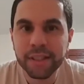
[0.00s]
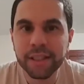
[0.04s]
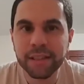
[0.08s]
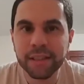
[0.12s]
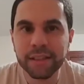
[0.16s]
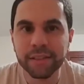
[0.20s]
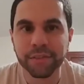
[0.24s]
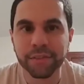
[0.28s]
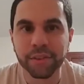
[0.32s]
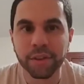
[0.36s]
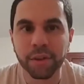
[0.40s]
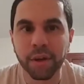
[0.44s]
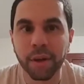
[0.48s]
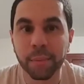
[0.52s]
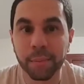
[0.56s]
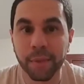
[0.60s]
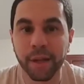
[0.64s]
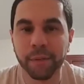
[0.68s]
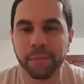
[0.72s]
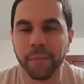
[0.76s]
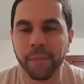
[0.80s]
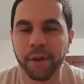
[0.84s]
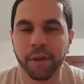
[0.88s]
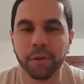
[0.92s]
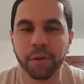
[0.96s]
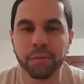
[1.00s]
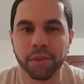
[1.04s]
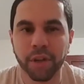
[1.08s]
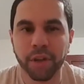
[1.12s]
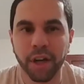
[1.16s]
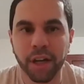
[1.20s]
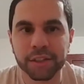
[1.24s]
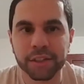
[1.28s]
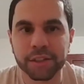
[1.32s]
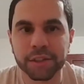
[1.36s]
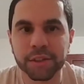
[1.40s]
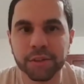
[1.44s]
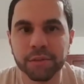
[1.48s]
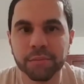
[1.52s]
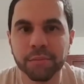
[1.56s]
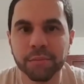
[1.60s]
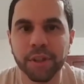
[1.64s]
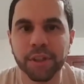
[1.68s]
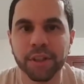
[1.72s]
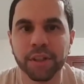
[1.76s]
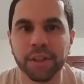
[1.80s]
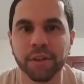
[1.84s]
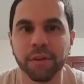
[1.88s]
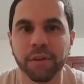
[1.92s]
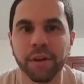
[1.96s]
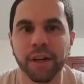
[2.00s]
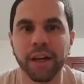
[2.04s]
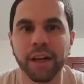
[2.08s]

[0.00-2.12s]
Even though I'm not my own costume, but you know what?